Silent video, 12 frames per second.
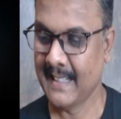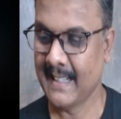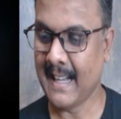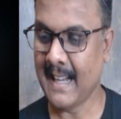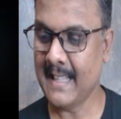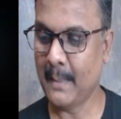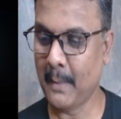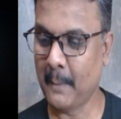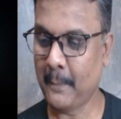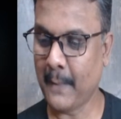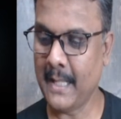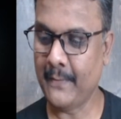Hi,
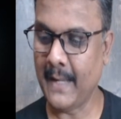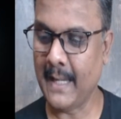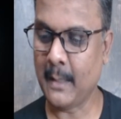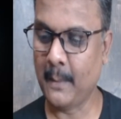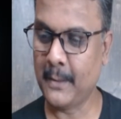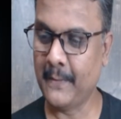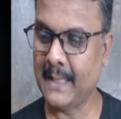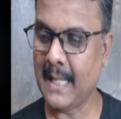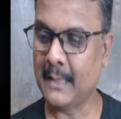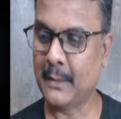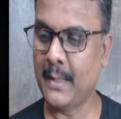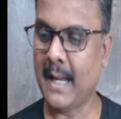Damanpreet. Welcome to
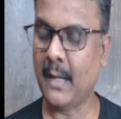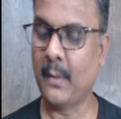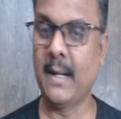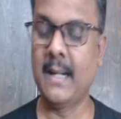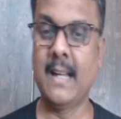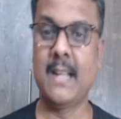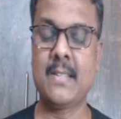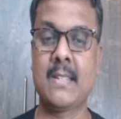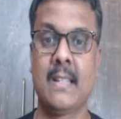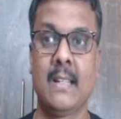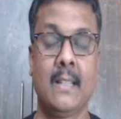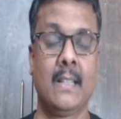Vedantu Young Wonders.
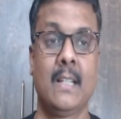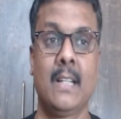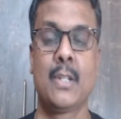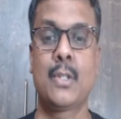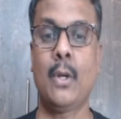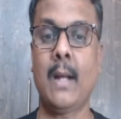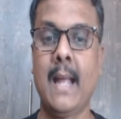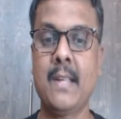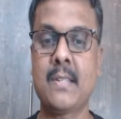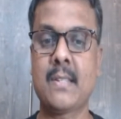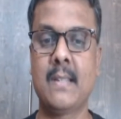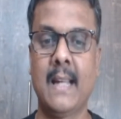So,
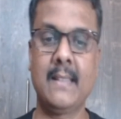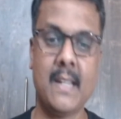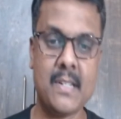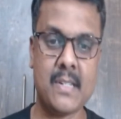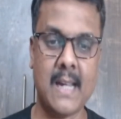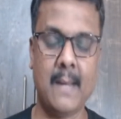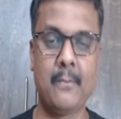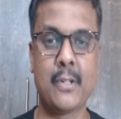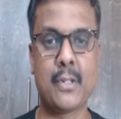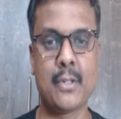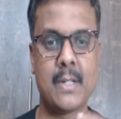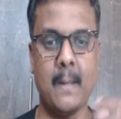guys, I think it's time. We
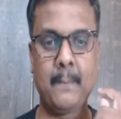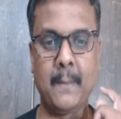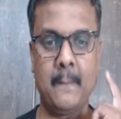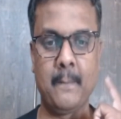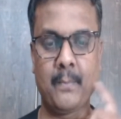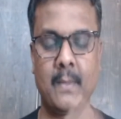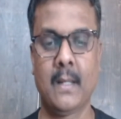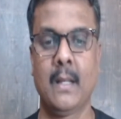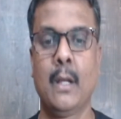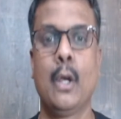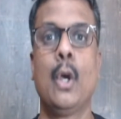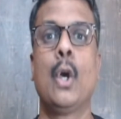should jump in.
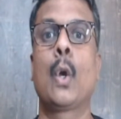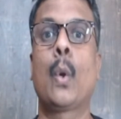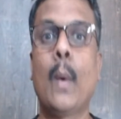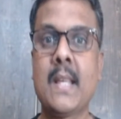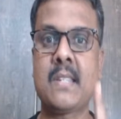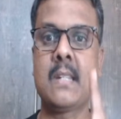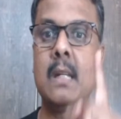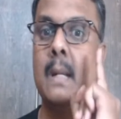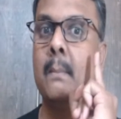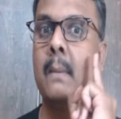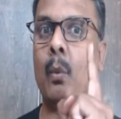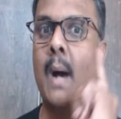Question
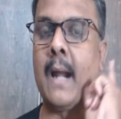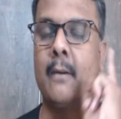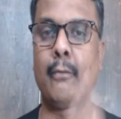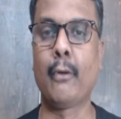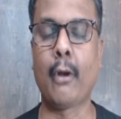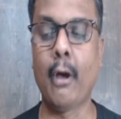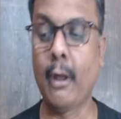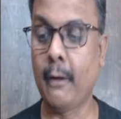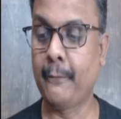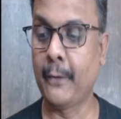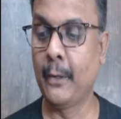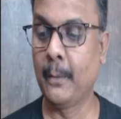number 1 for all
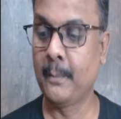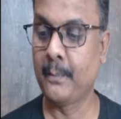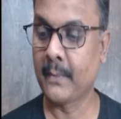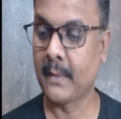of you.